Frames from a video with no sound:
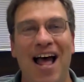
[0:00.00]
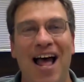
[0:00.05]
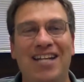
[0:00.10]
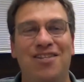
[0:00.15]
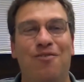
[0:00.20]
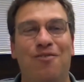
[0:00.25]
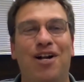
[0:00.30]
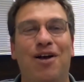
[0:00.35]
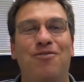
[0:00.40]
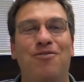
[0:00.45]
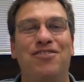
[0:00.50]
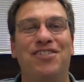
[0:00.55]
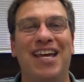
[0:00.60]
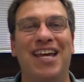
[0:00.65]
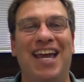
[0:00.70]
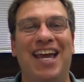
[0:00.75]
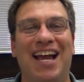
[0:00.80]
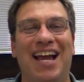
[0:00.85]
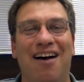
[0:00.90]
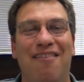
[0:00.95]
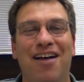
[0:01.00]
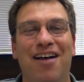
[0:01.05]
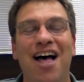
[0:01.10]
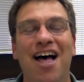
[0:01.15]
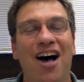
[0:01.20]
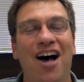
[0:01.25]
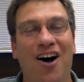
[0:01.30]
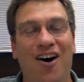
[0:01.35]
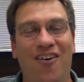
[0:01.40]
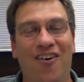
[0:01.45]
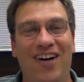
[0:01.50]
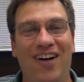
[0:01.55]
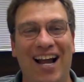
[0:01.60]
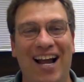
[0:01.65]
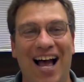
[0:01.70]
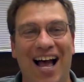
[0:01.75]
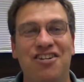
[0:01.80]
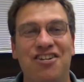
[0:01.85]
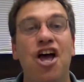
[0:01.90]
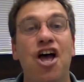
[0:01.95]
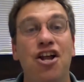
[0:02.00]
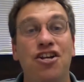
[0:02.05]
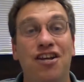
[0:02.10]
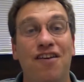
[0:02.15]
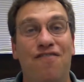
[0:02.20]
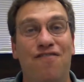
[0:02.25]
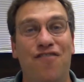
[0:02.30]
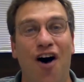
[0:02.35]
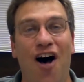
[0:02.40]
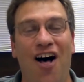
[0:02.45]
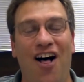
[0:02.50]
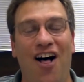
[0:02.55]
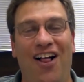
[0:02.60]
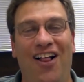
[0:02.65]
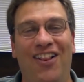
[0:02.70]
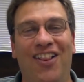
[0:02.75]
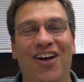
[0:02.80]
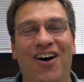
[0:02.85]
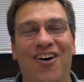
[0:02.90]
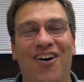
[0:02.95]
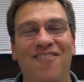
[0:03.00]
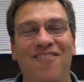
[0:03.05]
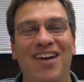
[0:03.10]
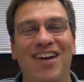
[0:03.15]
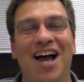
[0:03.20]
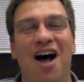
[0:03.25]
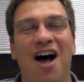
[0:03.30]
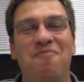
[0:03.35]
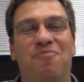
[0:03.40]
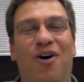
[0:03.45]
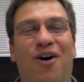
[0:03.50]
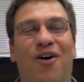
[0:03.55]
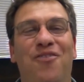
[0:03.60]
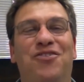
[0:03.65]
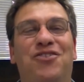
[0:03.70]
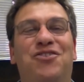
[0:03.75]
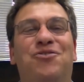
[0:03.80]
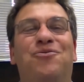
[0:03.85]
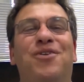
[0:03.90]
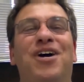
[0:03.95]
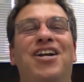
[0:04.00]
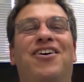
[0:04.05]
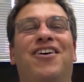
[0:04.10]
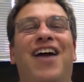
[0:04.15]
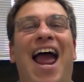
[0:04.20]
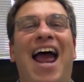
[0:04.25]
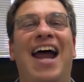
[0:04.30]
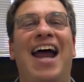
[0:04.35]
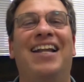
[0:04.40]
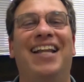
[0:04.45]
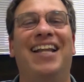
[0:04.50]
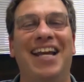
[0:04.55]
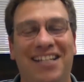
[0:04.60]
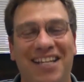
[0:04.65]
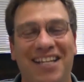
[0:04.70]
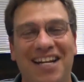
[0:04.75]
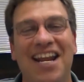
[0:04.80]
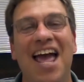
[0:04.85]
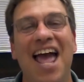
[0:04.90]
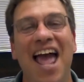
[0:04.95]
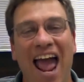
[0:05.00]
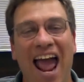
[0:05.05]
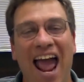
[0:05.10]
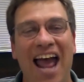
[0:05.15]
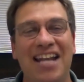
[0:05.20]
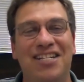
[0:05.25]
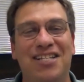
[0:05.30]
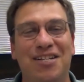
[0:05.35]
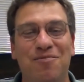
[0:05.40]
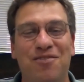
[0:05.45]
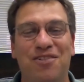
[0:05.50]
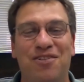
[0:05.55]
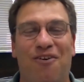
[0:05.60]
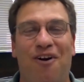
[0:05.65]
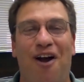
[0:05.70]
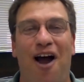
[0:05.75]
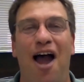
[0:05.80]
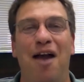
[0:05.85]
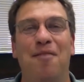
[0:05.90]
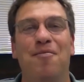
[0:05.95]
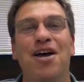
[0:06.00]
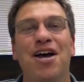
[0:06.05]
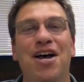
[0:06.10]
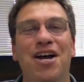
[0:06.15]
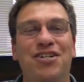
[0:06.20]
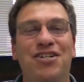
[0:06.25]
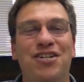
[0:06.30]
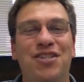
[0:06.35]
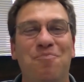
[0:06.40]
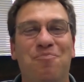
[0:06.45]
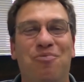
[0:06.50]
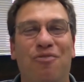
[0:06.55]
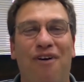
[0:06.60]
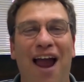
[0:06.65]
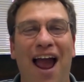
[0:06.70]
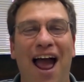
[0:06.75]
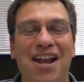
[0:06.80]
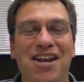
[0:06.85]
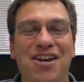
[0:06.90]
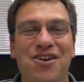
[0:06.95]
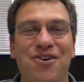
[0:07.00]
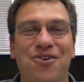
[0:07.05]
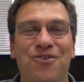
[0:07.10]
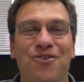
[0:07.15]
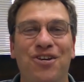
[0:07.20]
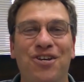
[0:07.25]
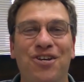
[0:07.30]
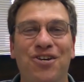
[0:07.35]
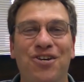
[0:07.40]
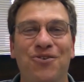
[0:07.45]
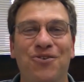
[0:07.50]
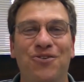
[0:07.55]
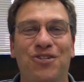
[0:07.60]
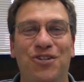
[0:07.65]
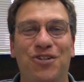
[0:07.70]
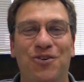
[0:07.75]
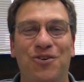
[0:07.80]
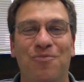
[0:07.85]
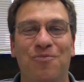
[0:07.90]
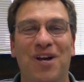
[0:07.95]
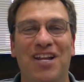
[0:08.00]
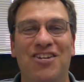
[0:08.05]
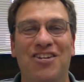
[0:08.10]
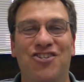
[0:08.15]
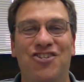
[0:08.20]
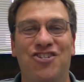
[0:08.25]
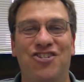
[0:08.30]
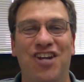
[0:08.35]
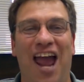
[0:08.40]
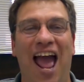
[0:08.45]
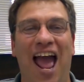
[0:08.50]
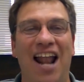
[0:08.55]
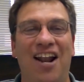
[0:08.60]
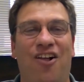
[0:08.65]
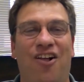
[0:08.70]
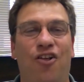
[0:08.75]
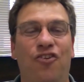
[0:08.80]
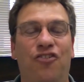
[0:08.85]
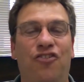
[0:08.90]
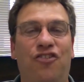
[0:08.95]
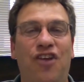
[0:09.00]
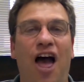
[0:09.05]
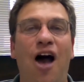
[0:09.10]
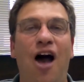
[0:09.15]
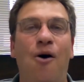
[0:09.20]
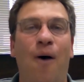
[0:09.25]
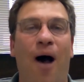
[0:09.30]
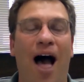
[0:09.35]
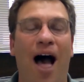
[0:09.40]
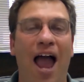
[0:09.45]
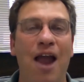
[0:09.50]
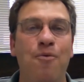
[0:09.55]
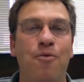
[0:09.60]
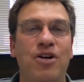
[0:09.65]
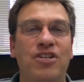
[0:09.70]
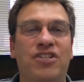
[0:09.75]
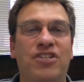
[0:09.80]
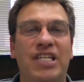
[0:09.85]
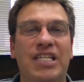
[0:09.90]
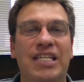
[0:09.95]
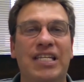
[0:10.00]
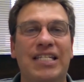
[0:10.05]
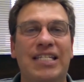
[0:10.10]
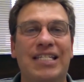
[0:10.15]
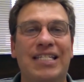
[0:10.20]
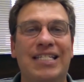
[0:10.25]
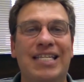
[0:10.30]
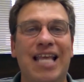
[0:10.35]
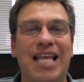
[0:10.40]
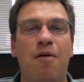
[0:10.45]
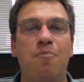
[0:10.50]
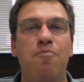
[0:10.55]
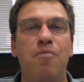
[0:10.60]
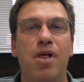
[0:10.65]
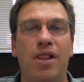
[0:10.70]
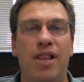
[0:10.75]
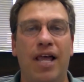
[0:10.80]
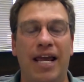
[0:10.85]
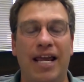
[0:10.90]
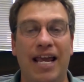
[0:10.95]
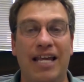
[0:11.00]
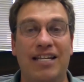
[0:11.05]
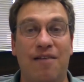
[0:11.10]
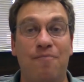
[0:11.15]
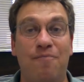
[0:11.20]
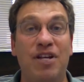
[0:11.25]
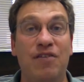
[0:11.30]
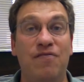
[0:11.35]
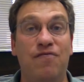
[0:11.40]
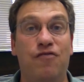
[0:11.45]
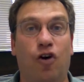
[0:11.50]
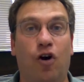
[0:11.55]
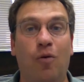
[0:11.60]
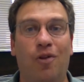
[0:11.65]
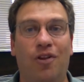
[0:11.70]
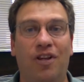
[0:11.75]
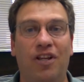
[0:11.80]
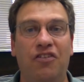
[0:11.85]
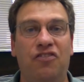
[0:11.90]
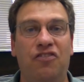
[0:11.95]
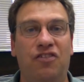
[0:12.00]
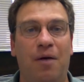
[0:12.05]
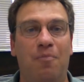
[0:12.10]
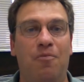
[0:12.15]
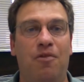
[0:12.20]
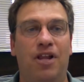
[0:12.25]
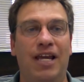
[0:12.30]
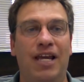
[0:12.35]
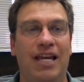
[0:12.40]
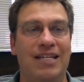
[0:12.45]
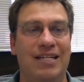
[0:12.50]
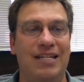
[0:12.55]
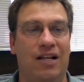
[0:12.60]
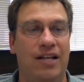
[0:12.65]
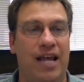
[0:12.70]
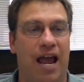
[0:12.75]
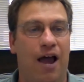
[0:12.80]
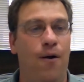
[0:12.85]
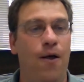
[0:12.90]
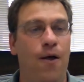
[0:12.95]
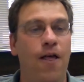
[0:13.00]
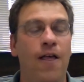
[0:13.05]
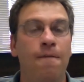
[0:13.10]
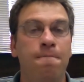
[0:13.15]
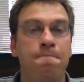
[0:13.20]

That's the word I was thinking of. Oh my gosh. To follow me on both Twitter and LinkedIn, and subscribe to the brand new YouTube channel. So I was stumbling, as I've been verbally stumbling until now.